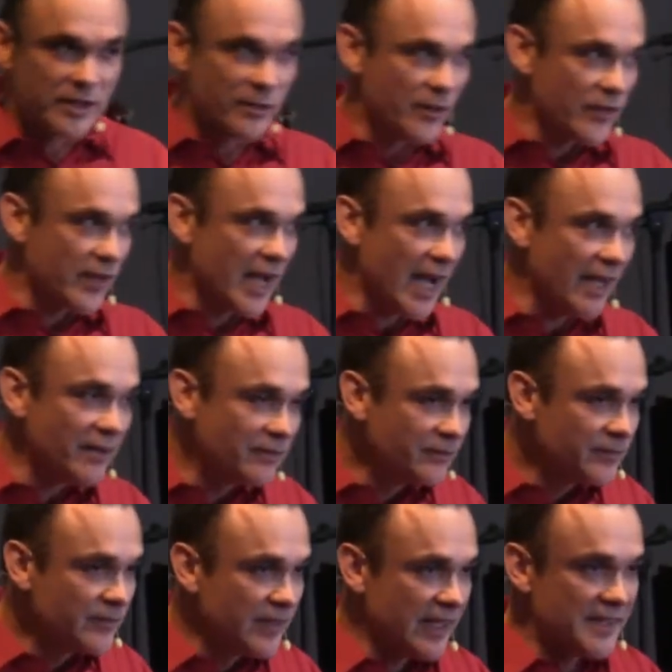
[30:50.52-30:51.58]
with God.
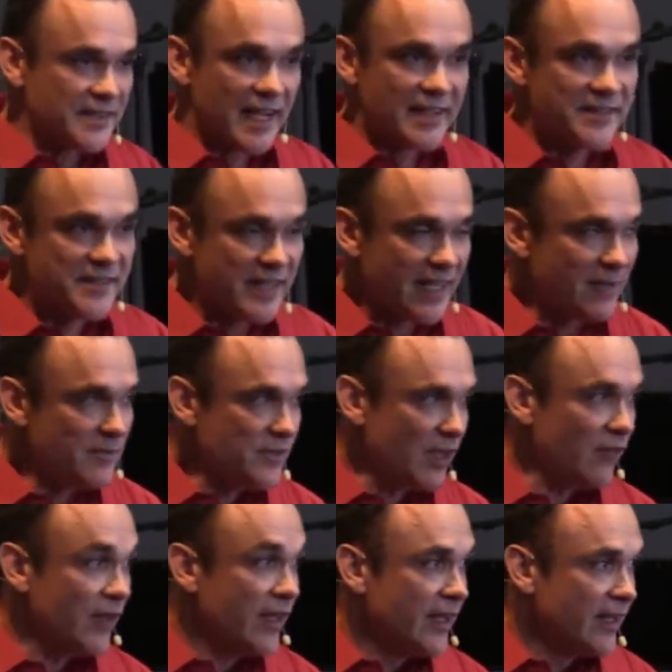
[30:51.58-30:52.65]
He's not seeing
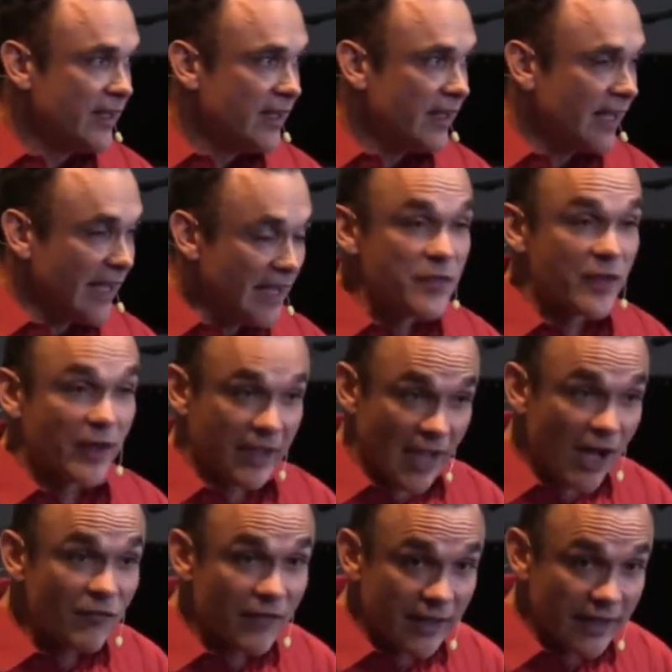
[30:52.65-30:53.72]
himself in the
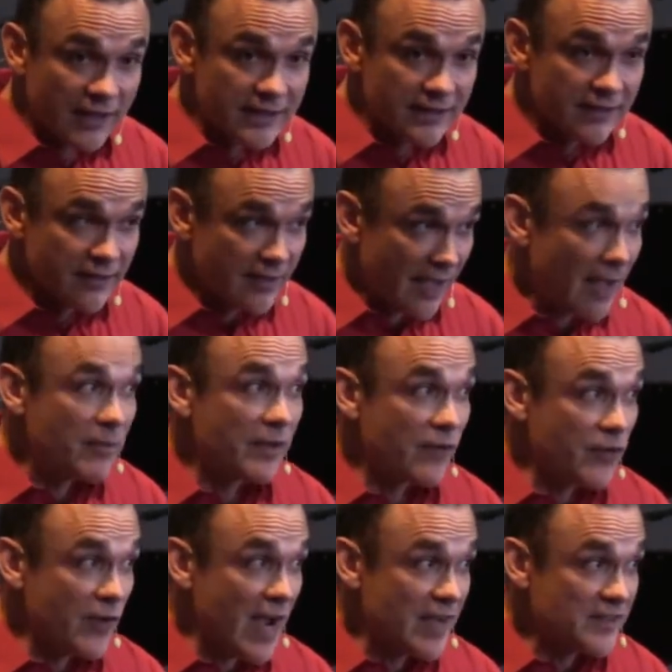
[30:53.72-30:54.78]
covenant. I, if
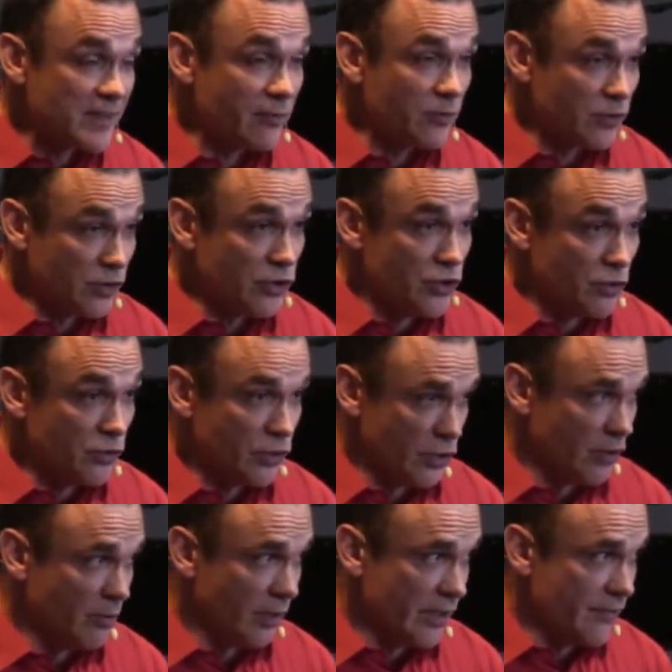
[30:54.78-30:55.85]
you asked him, Did you, do
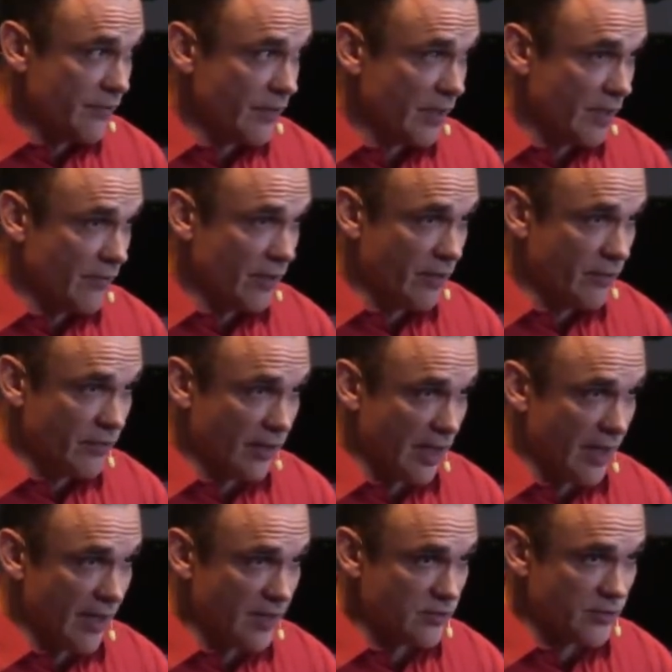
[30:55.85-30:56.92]
you believe in the covenant that
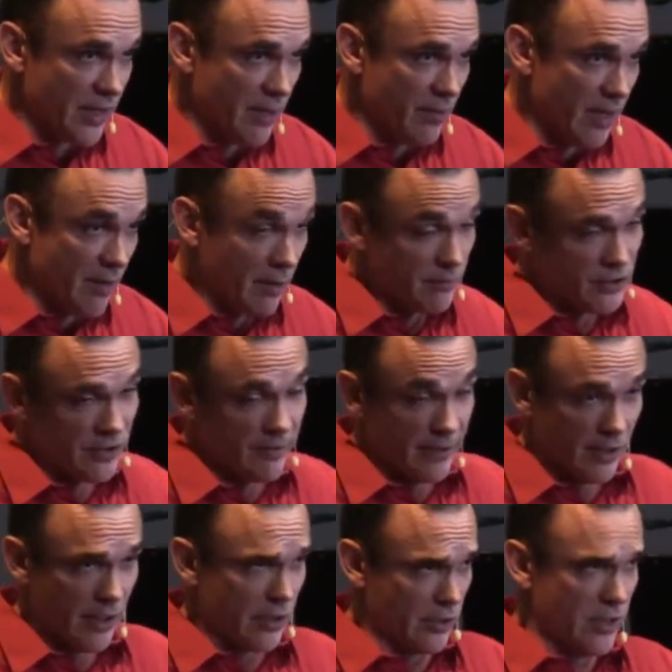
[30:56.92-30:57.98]
God has with Abraham? I'm sure he'd have been
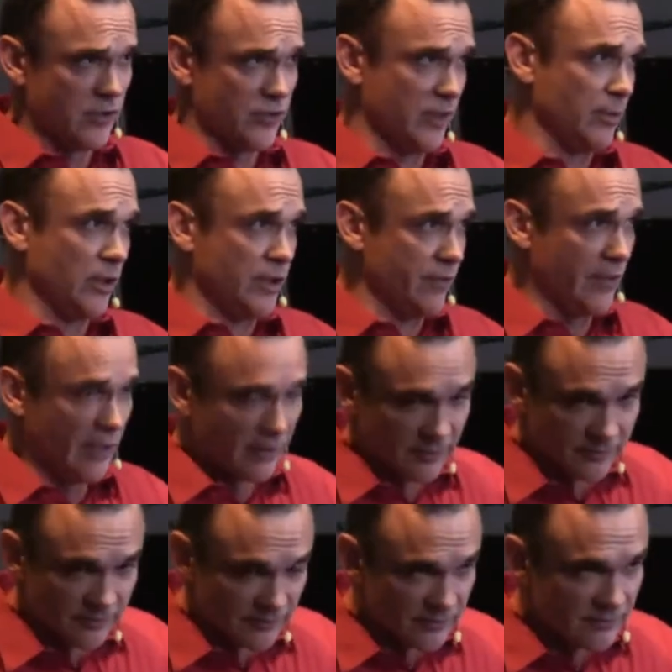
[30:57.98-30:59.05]
like, Yes, I believe in it.
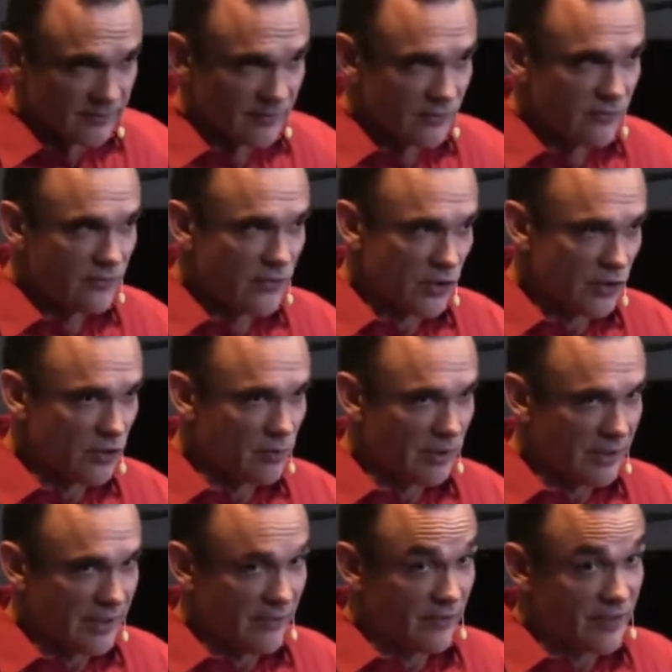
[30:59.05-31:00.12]
Do you
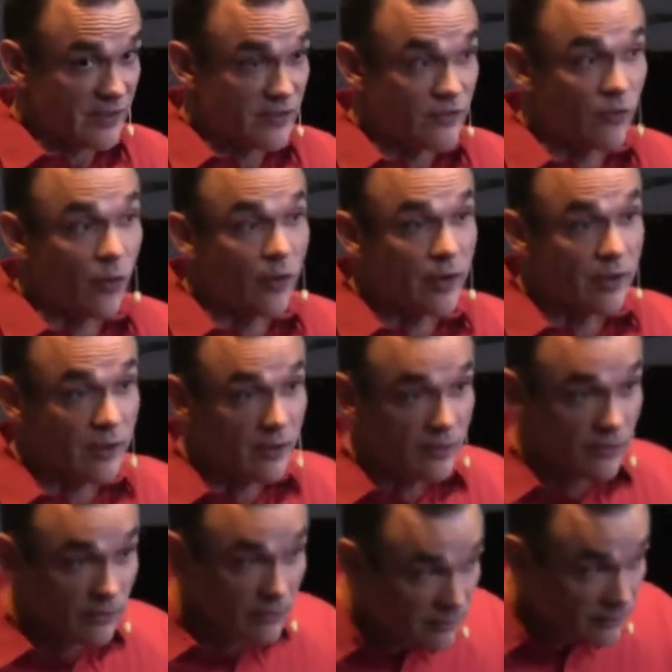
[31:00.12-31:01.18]
believe it's for
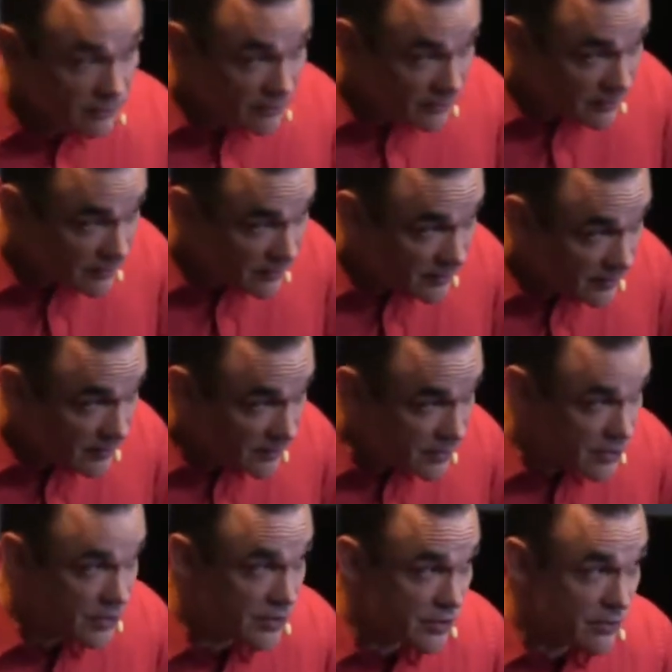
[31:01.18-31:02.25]
you?
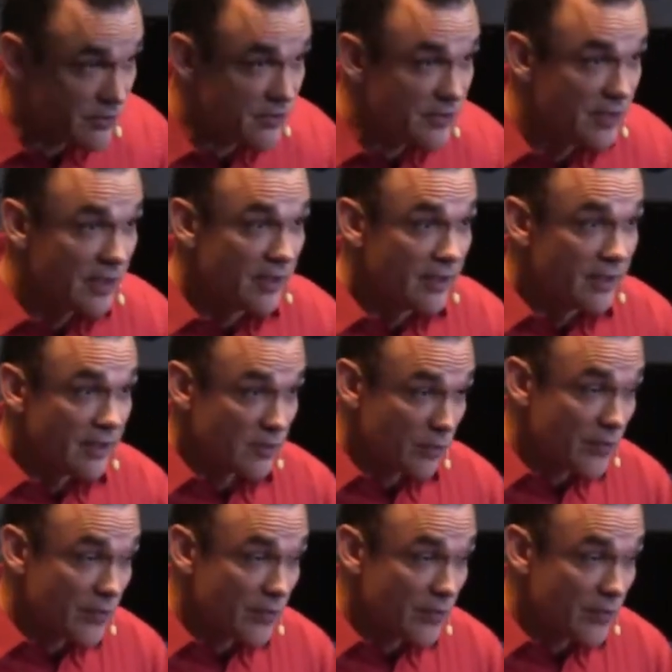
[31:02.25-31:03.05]
Do you it's one